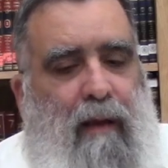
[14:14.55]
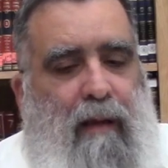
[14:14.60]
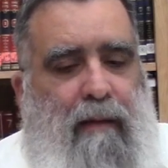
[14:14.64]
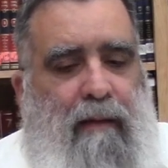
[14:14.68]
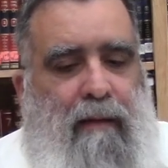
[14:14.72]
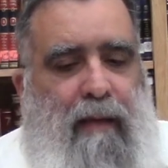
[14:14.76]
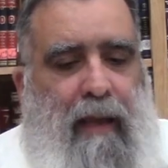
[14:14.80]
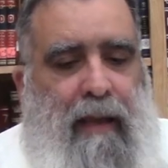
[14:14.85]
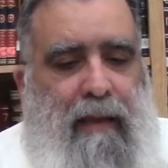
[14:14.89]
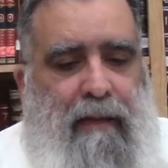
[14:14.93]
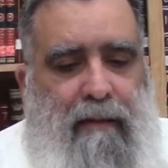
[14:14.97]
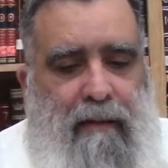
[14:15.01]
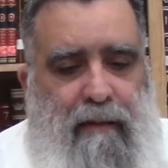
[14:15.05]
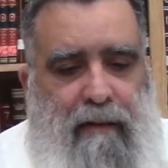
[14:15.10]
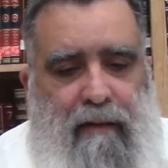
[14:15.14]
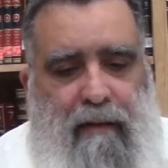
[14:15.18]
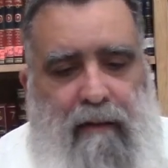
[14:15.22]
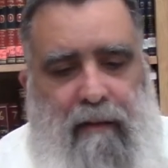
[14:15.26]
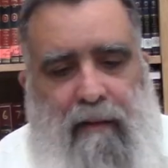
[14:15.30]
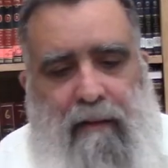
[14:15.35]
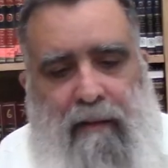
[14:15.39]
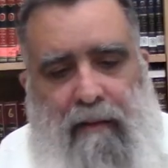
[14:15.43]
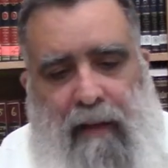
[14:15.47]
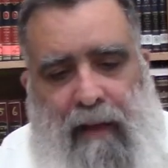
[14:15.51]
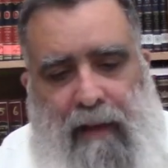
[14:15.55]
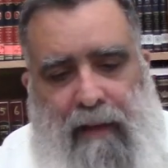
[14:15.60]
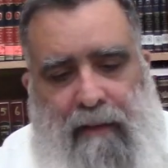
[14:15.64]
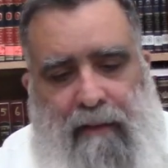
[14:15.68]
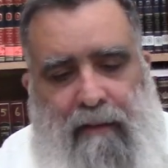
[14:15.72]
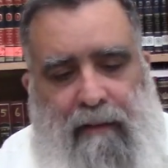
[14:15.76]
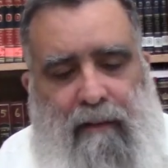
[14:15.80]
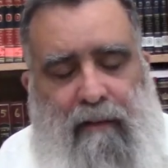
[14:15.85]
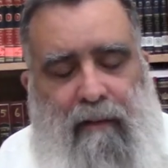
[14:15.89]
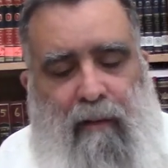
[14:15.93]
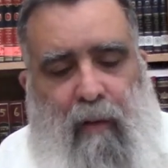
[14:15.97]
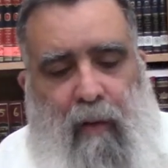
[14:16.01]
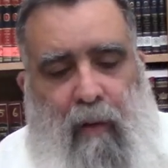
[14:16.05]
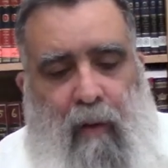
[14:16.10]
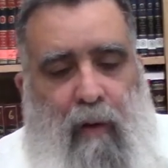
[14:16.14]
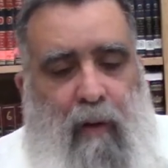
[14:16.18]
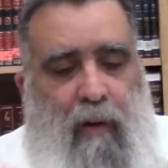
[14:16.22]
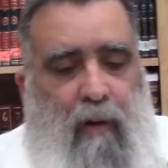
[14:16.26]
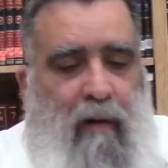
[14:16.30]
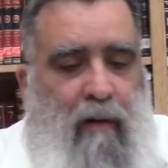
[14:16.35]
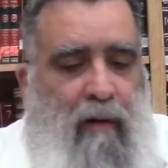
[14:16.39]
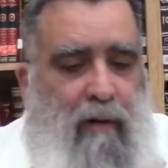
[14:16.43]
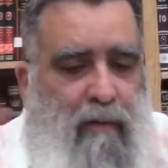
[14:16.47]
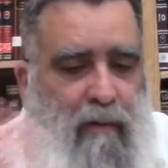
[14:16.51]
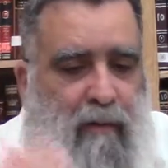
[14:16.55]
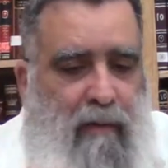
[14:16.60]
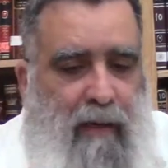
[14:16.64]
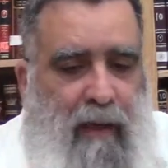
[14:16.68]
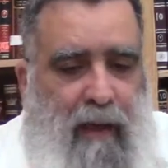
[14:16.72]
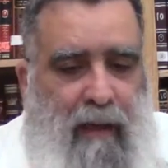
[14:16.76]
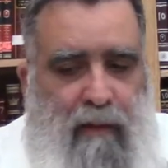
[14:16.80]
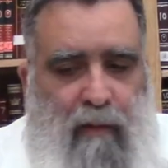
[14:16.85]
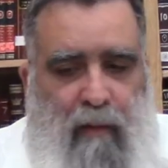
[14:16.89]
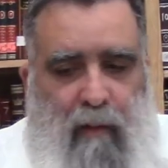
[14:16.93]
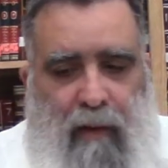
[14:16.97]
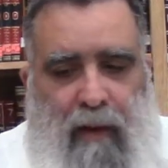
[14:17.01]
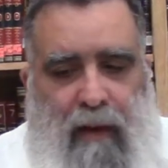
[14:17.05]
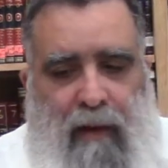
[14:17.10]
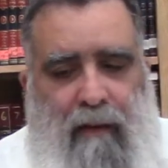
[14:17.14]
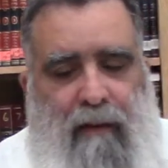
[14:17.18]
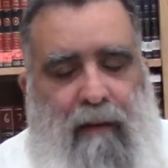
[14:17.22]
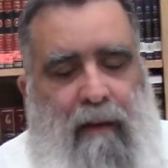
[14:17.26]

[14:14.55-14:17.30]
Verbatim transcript: That that or to the other way,